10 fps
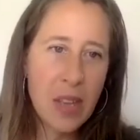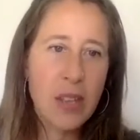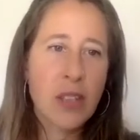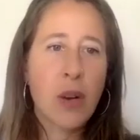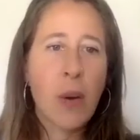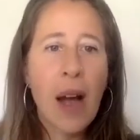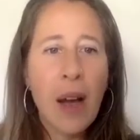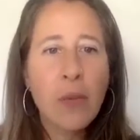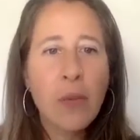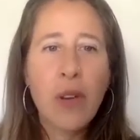So how
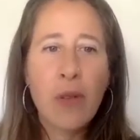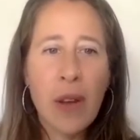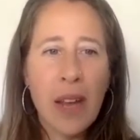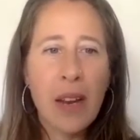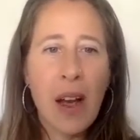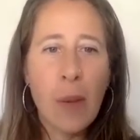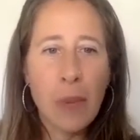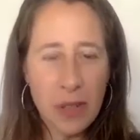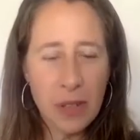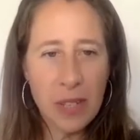do we create
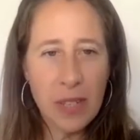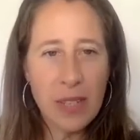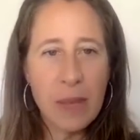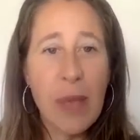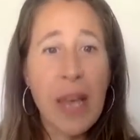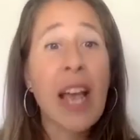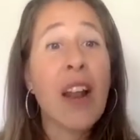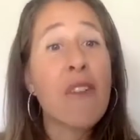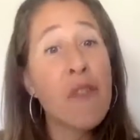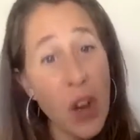opportunities to make it
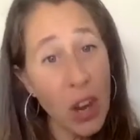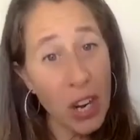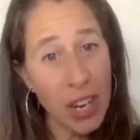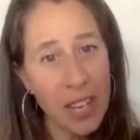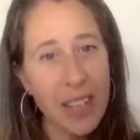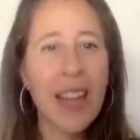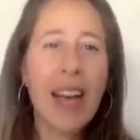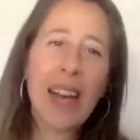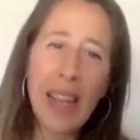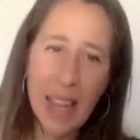fun
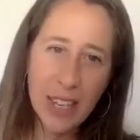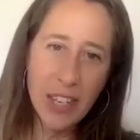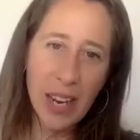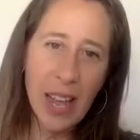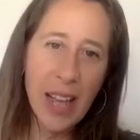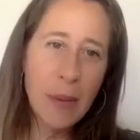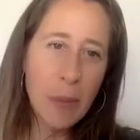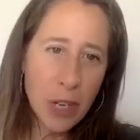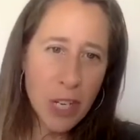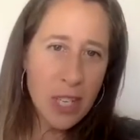and engaging? And
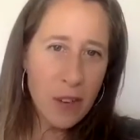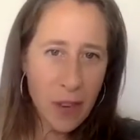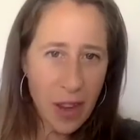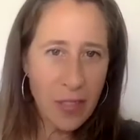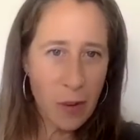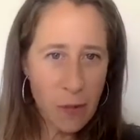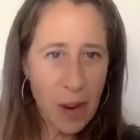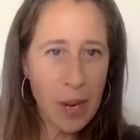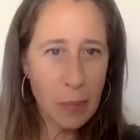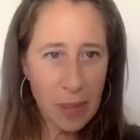emojis are fun. They're
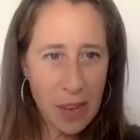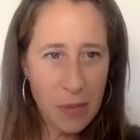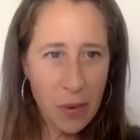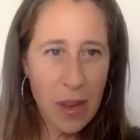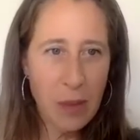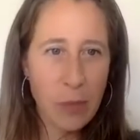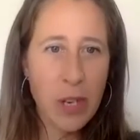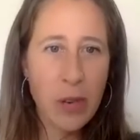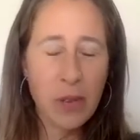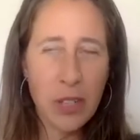fun and playful, and we
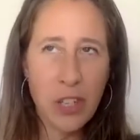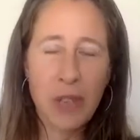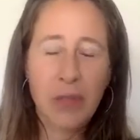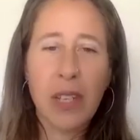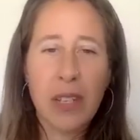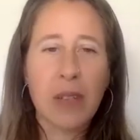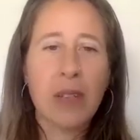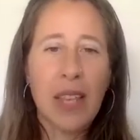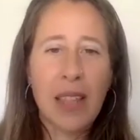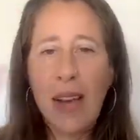don't generally
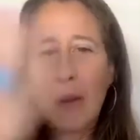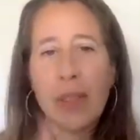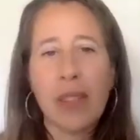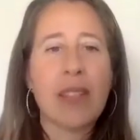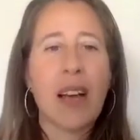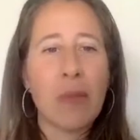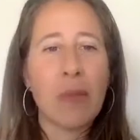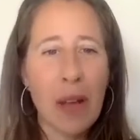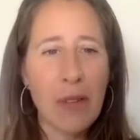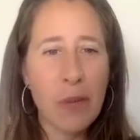associate that with this kind of
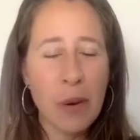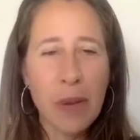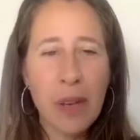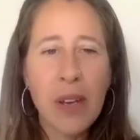platform.